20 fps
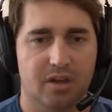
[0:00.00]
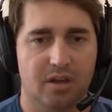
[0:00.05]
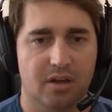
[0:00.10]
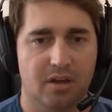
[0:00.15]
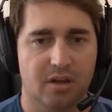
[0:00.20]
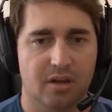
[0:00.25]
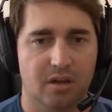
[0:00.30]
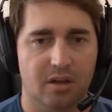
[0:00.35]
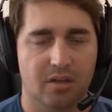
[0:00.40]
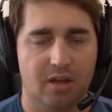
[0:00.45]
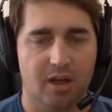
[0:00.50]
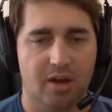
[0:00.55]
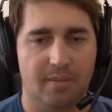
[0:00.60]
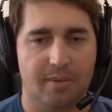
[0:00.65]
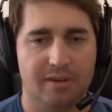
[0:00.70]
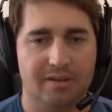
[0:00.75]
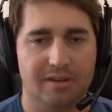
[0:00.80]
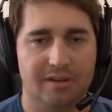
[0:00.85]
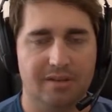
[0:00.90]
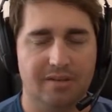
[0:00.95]
A lot of my
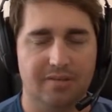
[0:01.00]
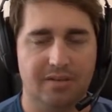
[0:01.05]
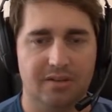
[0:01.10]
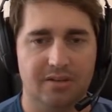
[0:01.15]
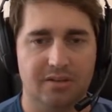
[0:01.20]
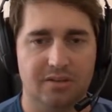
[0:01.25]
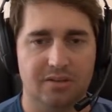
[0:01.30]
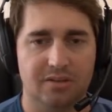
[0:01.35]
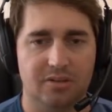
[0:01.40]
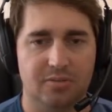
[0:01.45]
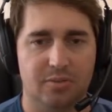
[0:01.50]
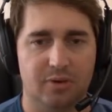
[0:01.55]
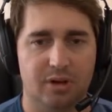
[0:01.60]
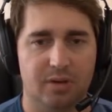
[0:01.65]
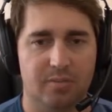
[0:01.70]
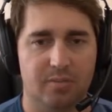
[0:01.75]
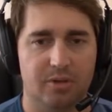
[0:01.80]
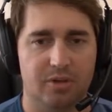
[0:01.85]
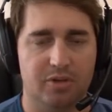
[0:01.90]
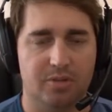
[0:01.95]
defenses are pretty
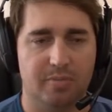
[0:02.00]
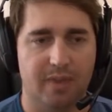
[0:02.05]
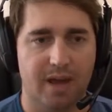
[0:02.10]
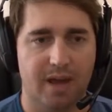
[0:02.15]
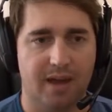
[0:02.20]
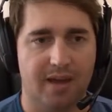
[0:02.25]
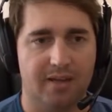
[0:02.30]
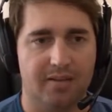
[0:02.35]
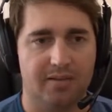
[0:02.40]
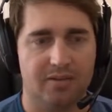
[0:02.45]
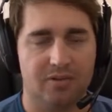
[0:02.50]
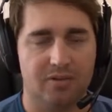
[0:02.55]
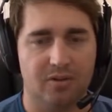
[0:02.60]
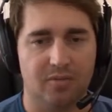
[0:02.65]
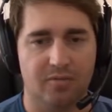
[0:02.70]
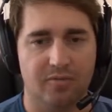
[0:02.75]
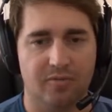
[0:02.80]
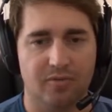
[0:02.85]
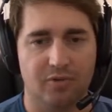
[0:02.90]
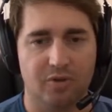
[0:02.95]
much max, so I'm
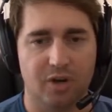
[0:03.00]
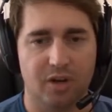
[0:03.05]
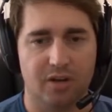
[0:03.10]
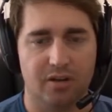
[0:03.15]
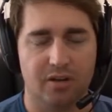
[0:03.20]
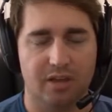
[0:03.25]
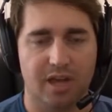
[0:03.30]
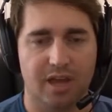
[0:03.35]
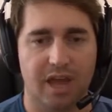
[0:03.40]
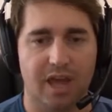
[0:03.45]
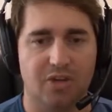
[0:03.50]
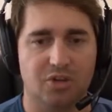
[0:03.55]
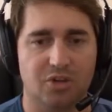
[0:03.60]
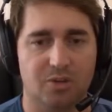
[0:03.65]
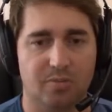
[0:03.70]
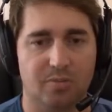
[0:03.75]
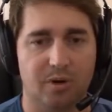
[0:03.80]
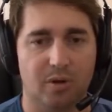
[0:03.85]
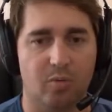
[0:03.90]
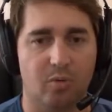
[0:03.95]
trying to catch
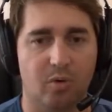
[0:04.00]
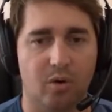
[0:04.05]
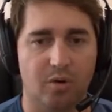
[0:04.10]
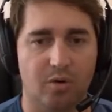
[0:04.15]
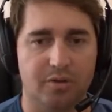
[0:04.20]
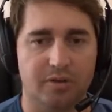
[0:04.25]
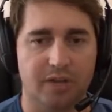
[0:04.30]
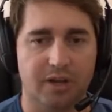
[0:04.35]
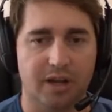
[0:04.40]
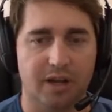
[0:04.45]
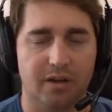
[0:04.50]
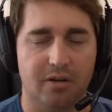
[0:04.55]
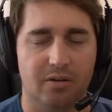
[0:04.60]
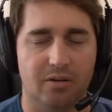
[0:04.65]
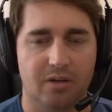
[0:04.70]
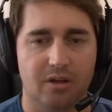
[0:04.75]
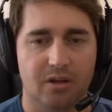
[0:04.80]
up on walls now.